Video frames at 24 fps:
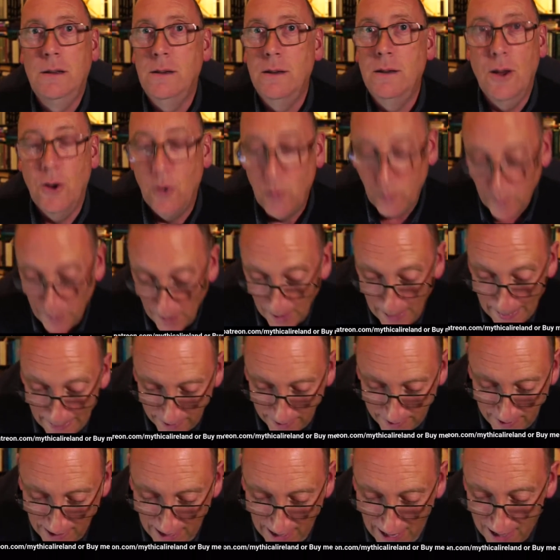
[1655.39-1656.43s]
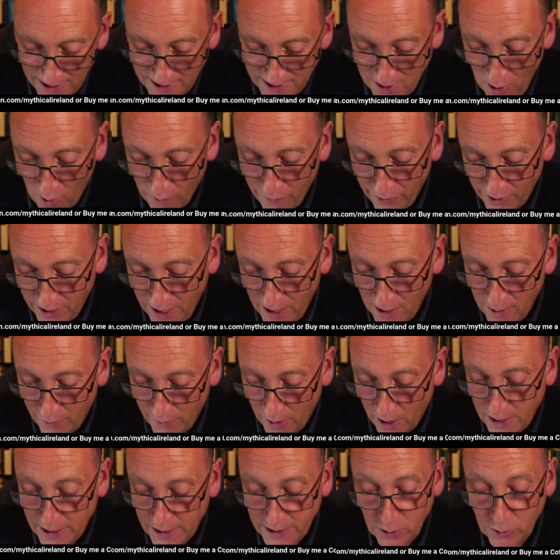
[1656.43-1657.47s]
No. The last over king of
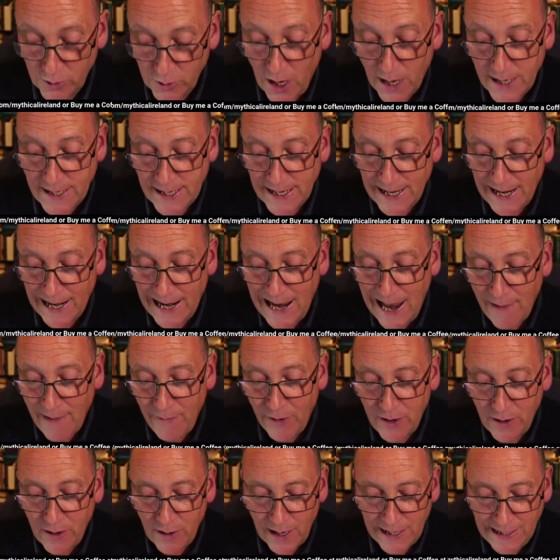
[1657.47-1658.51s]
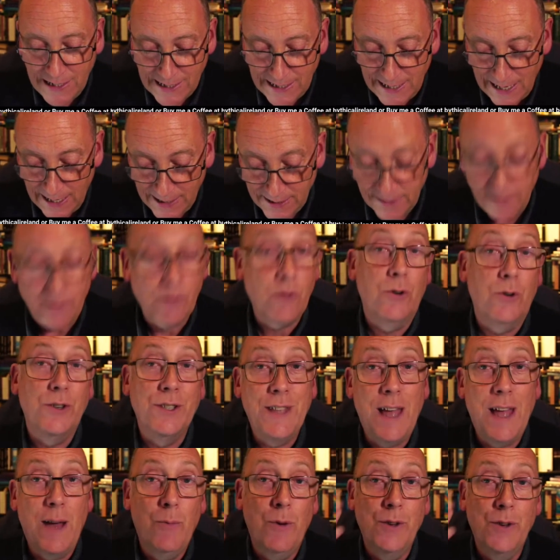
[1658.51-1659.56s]
Ireland who died in 1198. Of course,
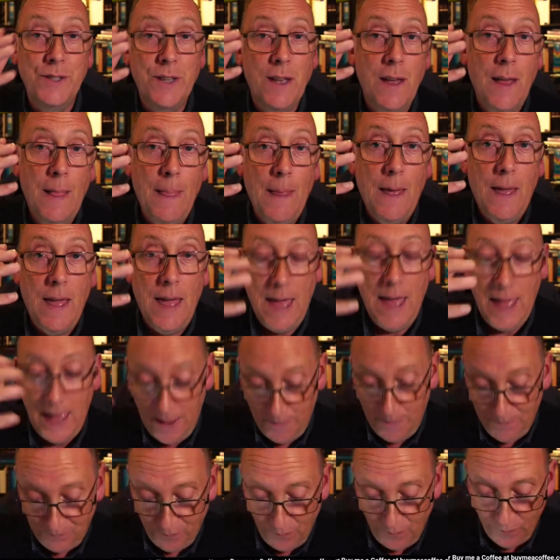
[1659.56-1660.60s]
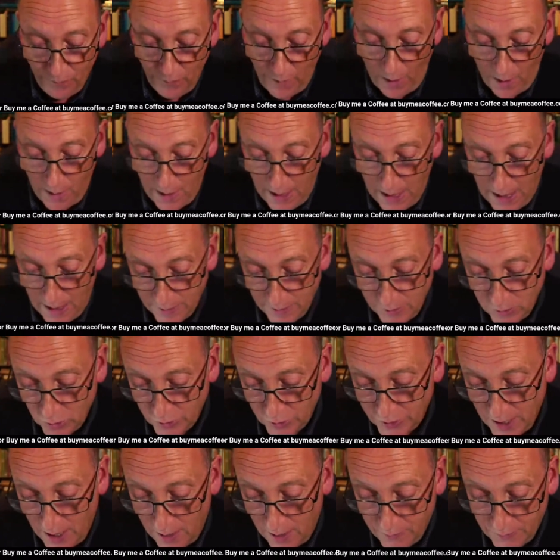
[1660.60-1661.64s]
that was uh, uh,
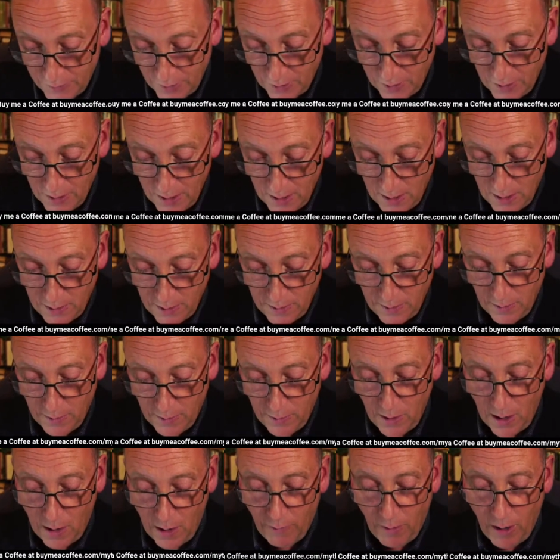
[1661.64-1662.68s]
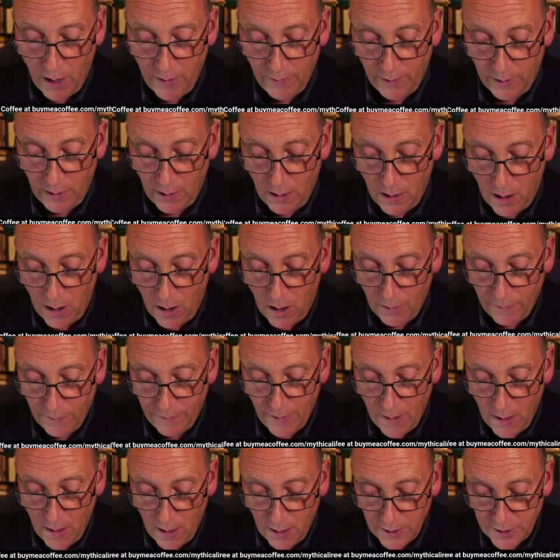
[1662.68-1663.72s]
just after the arrival
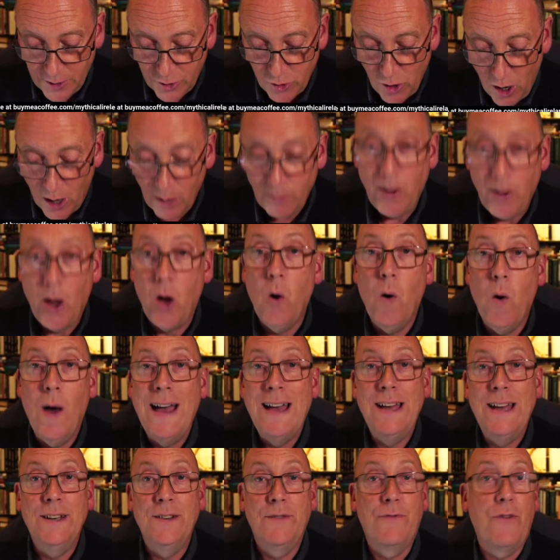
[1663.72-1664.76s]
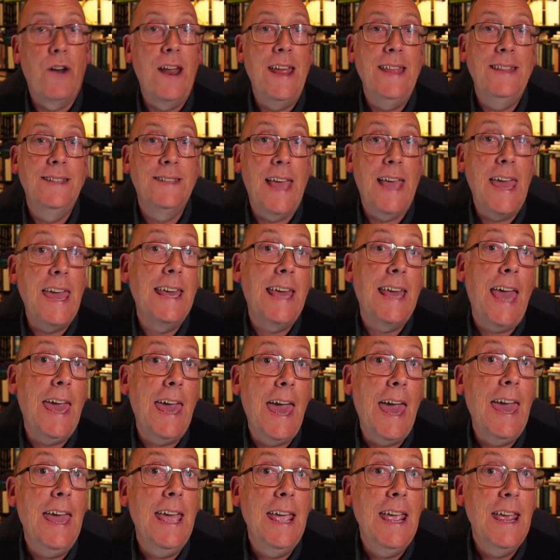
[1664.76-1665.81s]
of Strongbow, and friends,
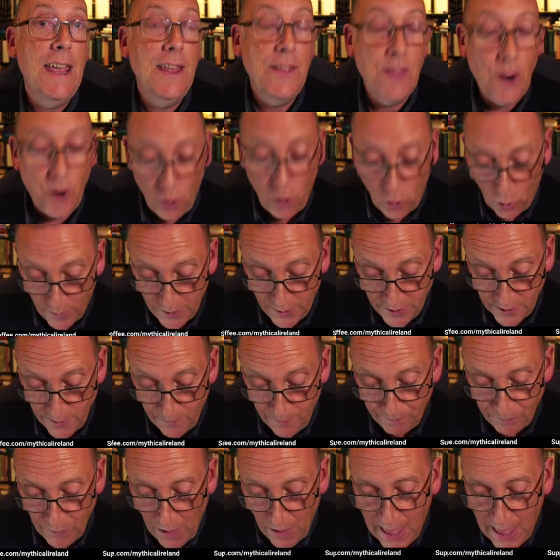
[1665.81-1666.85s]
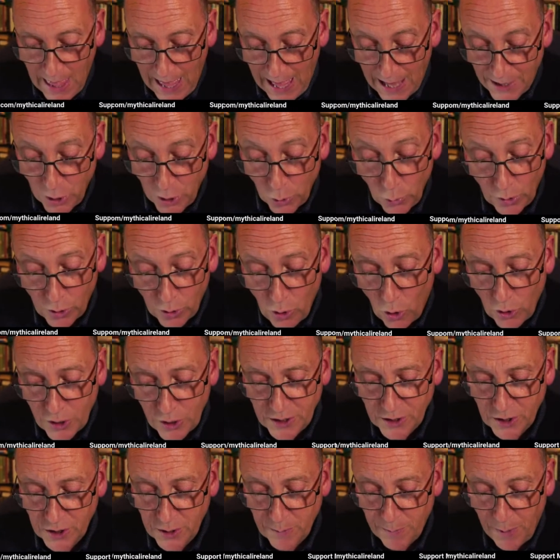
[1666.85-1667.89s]
aka the Normans, and who,
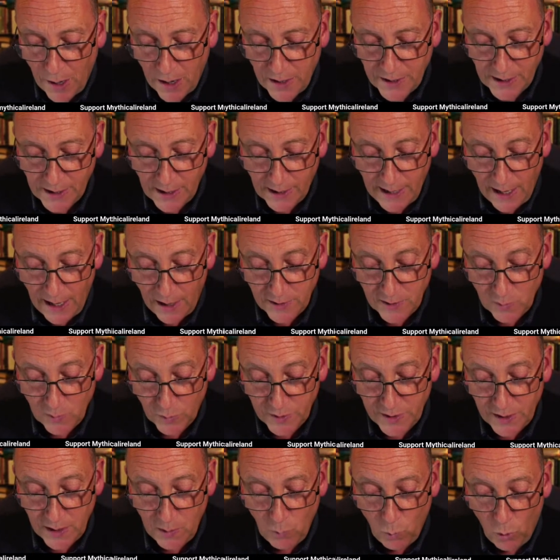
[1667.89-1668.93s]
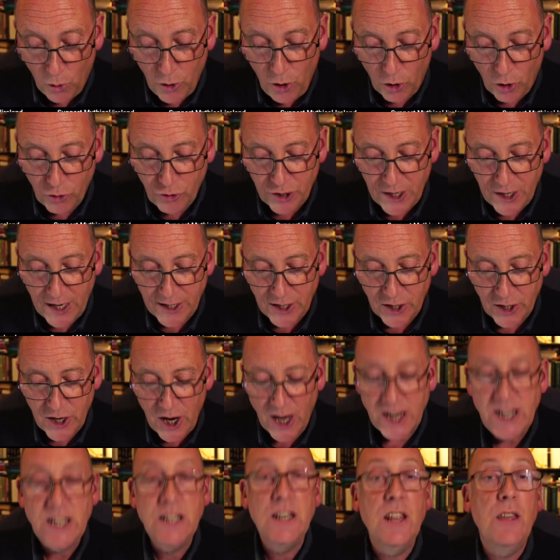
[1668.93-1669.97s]
according to the Bardic accounts, was the
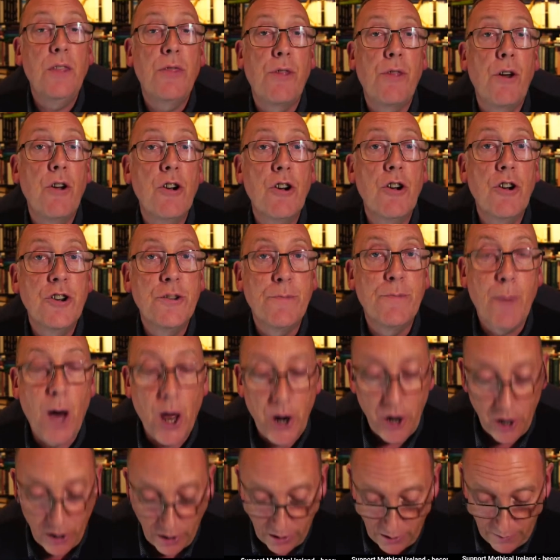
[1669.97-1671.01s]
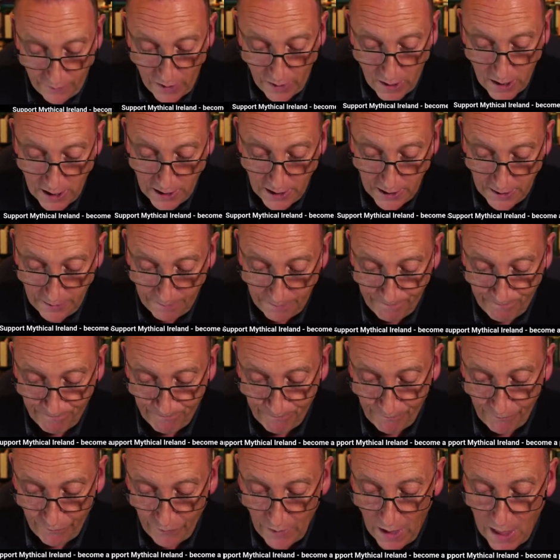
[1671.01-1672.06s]
193rd monarch of Ireland.
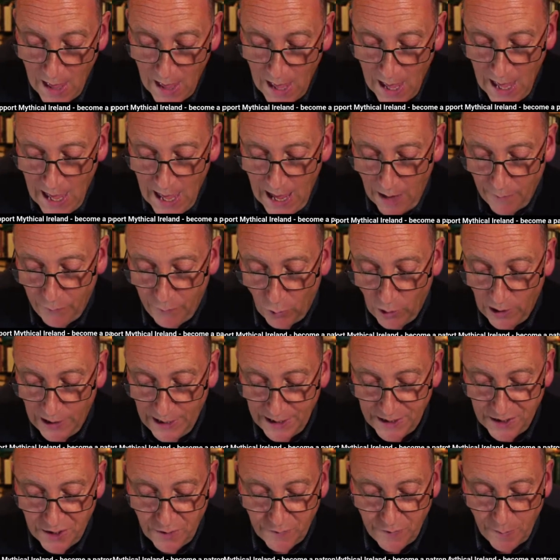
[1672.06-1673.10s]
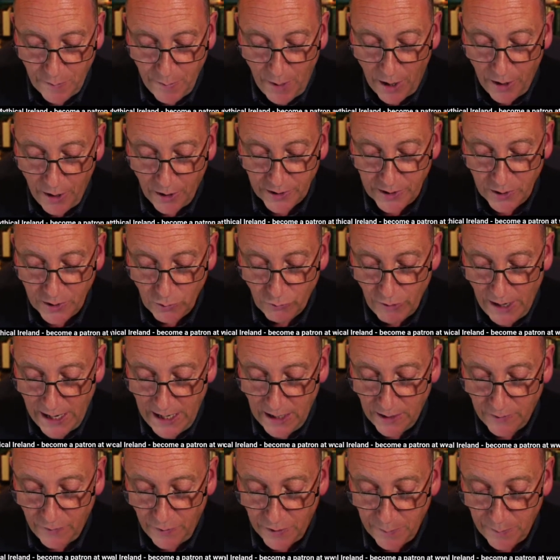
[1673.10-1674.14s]
A full list of the monarchs who
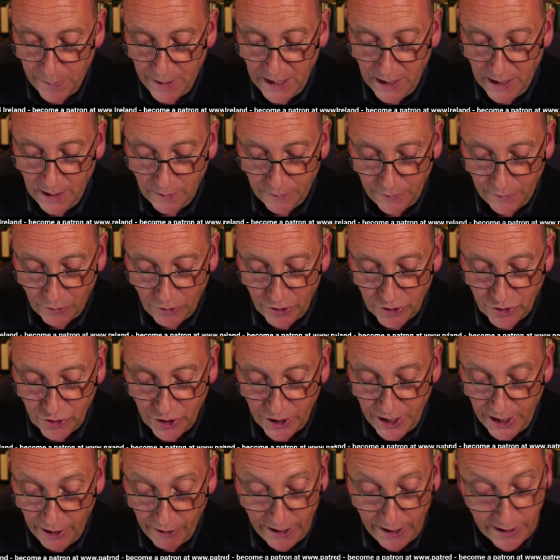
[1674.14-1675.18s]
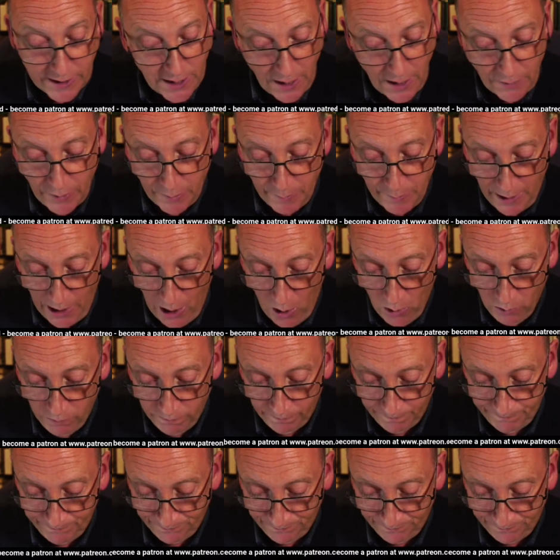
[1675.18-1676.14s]
reigned from the beginning of the Christian era is given below.